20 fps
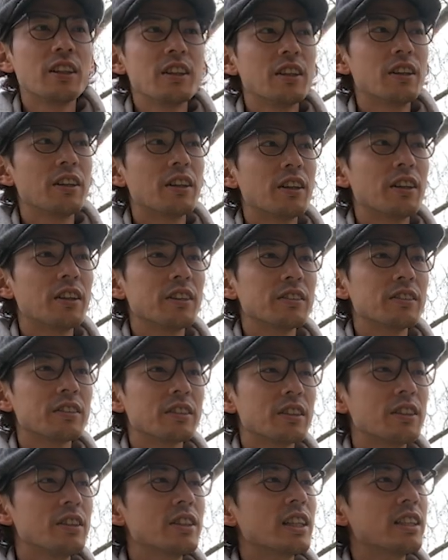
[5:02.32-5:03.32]
You know,
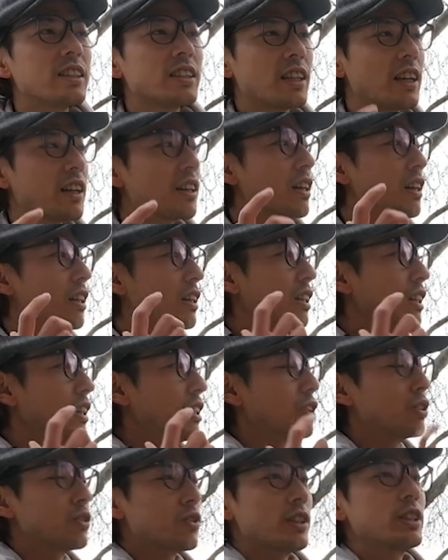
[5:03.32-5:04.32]
you can take a
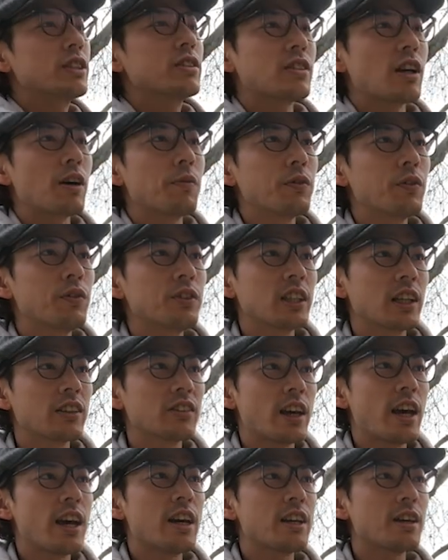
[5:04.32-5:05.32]
street snap without
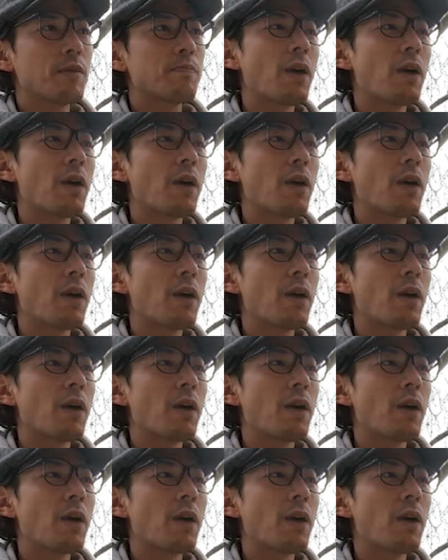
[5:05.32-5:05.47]
any